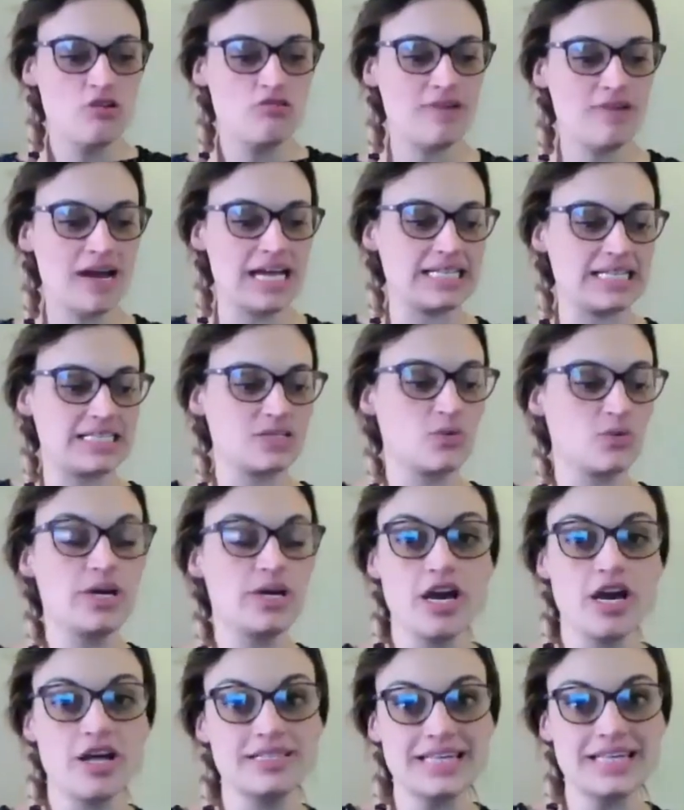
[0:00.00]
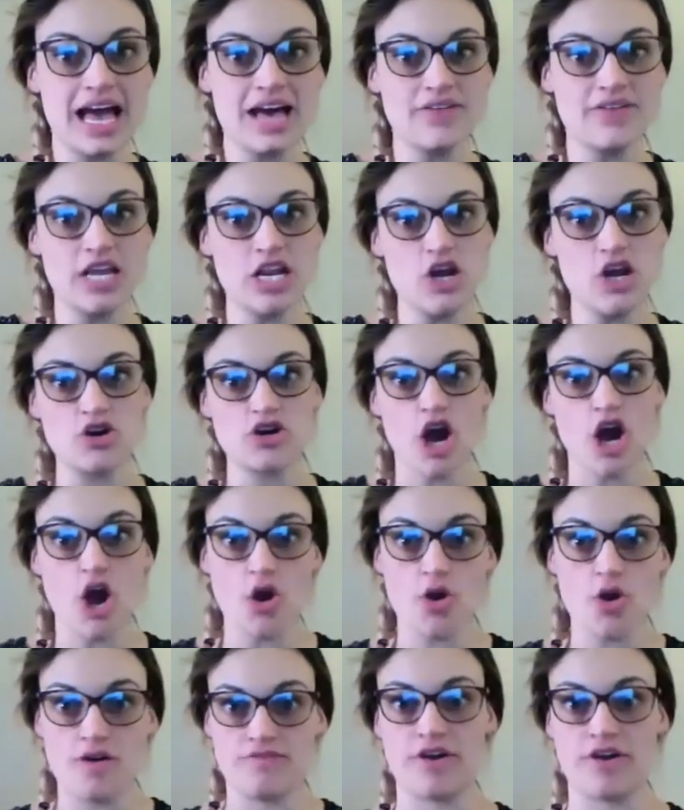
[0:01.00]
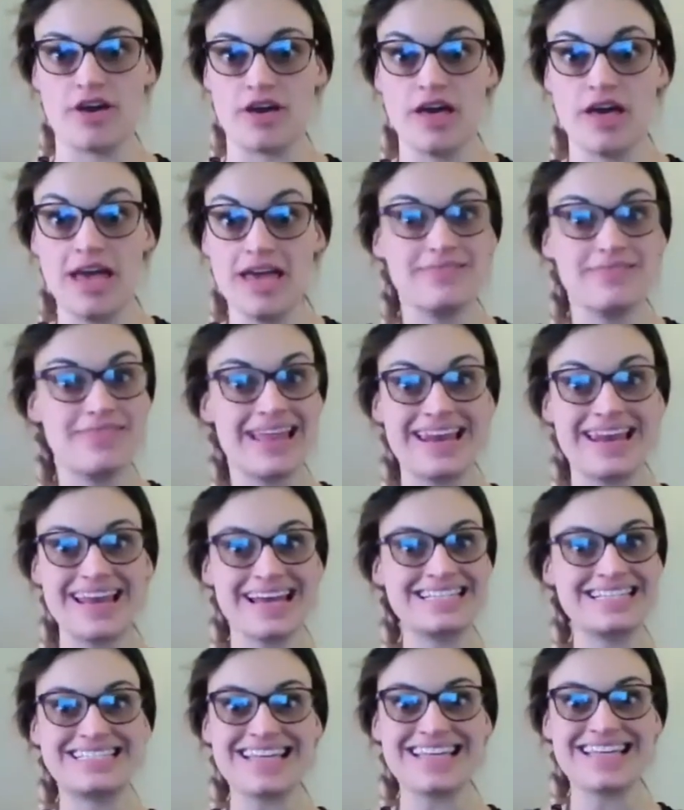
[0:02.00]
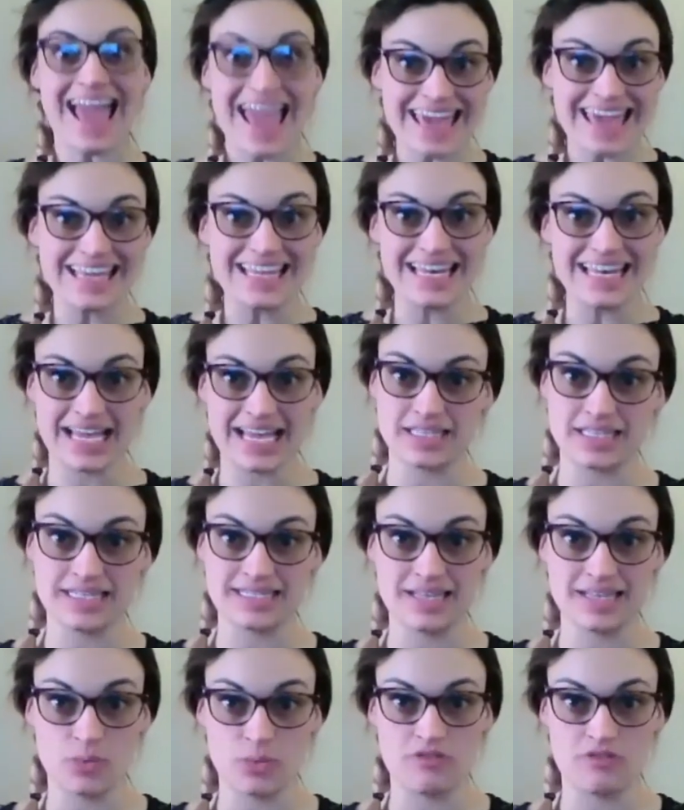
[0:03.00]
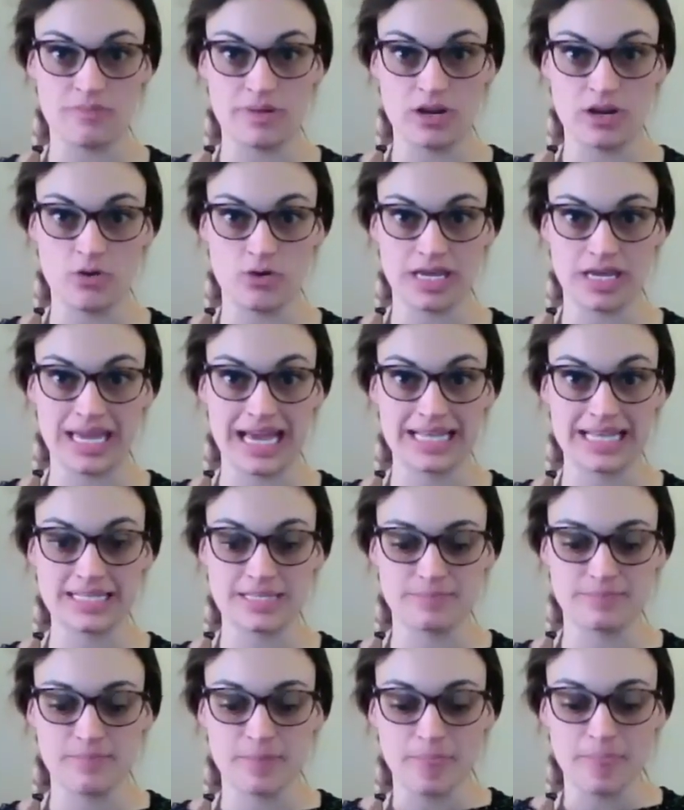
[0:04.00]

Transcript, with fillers: Right, we're going to have a look over the last eight letters that we've been looking at.